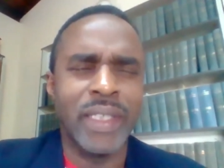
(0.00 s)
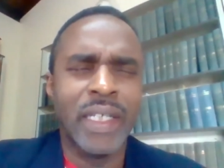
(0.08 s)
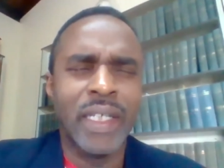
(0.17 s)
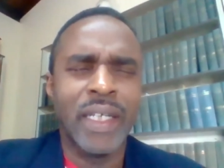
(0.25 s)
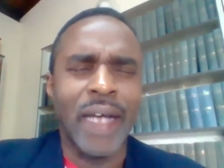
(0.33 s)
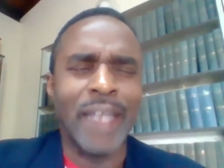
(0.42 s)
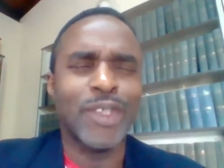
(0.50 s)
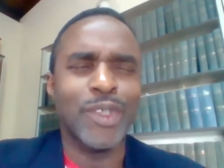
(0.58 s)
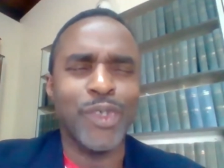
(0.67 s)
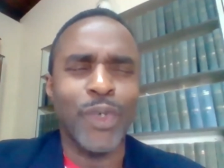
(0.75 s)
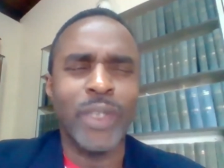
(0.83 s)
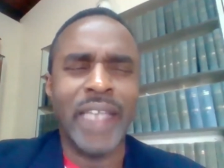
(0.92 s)
and to
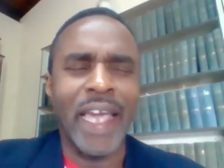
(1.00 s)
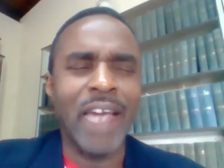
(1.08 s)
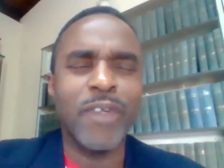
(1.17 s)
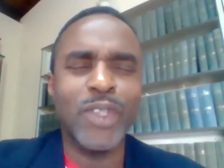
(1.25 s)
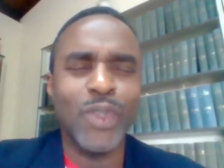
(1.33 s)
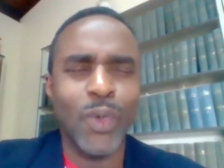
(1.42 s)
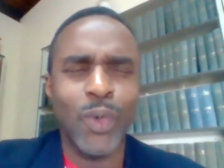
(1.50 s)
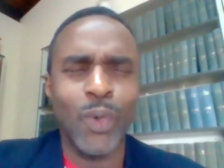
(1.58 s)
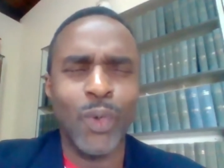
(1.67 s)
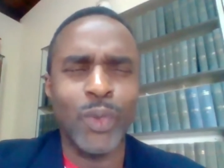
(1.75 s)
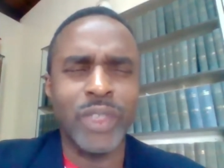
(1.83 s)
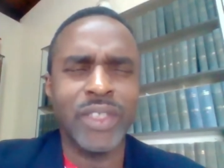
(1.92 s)
draw us ever so
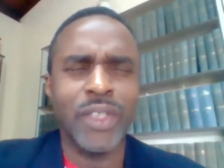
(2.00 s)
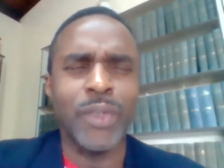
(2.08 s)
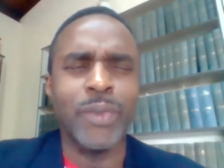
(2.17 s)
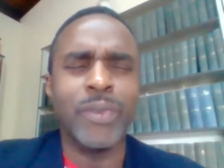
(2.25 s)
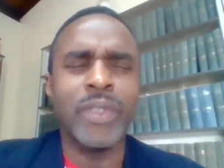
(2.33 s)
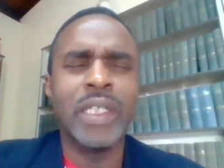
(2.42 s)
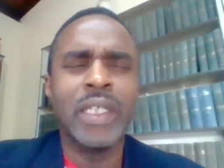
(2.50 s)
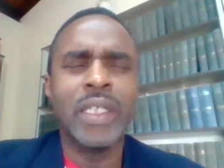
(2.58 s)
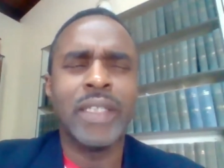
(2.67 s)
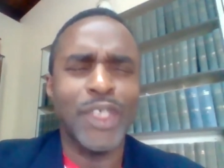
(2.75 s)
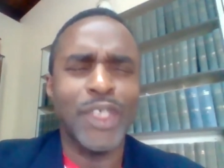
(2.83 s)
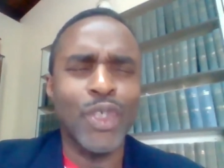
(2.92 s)
closer to you,
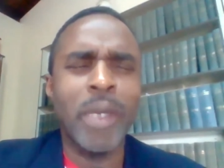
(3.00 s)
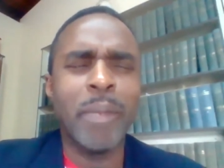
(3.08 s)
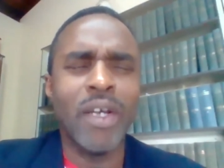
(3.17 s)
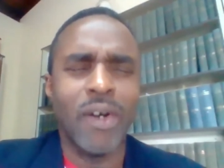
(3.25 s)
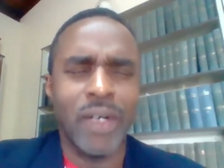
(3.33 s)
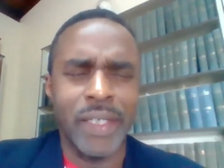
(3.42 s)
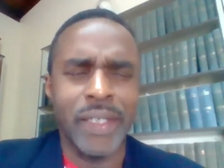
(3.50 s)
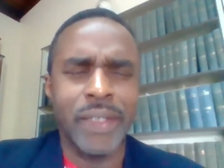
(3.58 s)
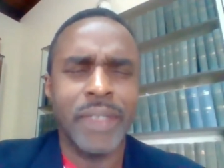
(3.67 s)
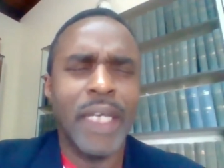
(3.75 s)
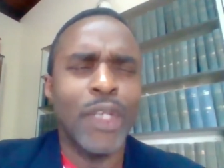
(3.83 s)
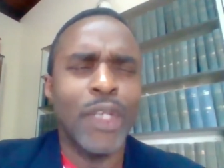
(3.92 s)
that you may be honored
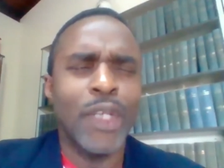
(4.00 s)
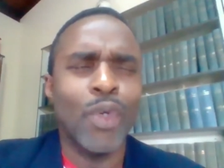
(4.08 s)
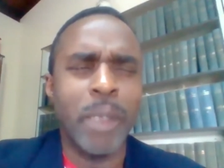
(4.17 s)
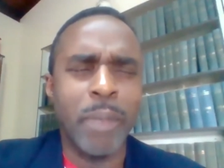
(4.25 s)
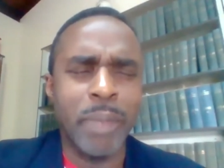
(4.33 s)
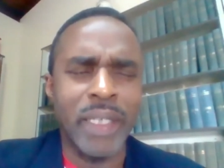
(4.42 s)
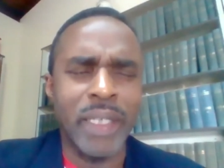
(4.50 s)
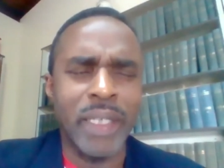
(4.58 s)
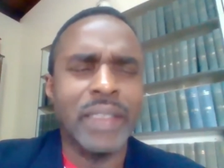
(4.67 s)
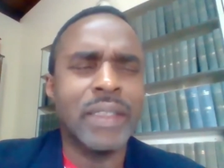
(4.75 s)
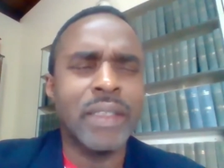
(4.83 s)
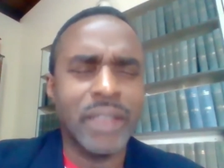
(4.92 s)
and you may be
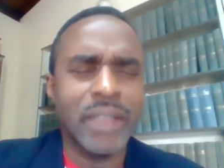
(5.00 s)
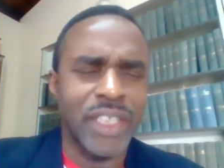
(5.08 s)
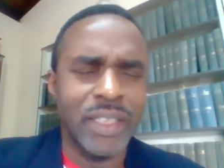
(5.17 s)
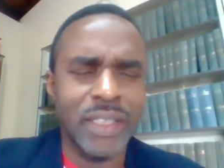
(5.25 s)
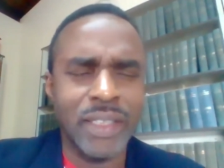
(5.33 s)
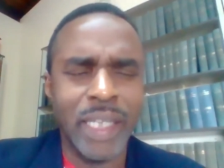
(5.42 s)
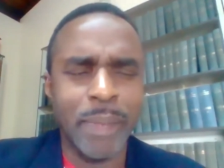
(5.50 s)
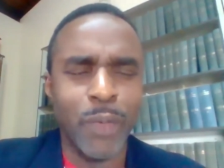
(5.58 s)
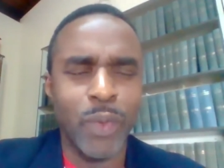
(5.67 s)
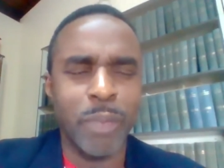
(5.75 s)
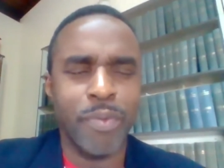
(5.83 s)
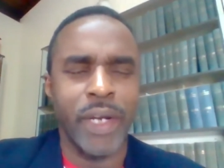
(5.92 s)
pleased. It's in Jesus' name that
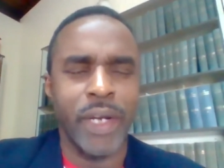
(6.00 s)
we pray.